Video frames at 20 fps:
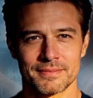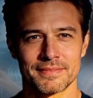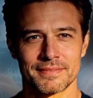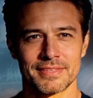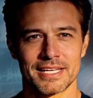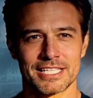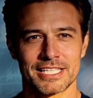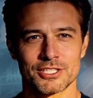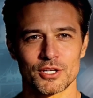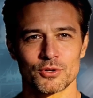
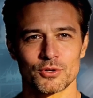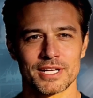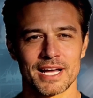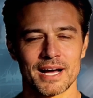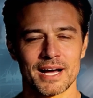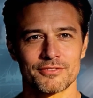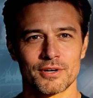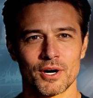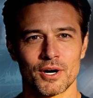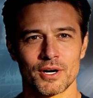They don't
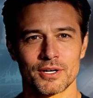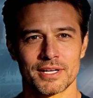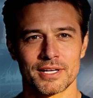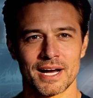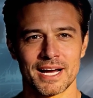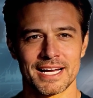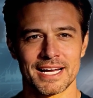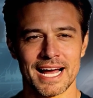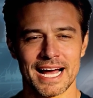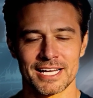have
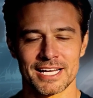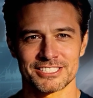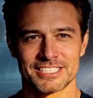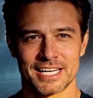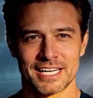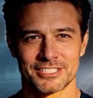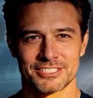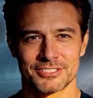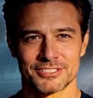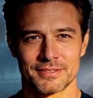online
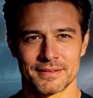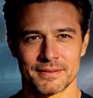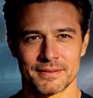access.